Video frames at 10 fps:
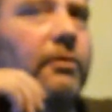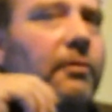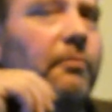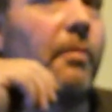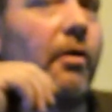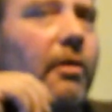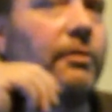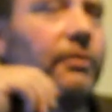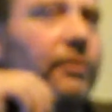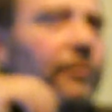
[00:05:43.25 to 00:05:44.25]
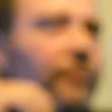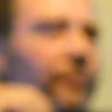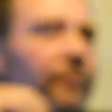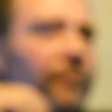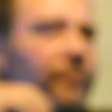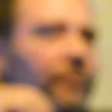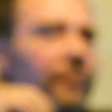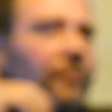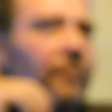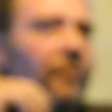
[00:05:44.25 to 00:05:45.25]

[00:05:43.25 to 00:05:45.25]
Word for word: as embarrassed? No.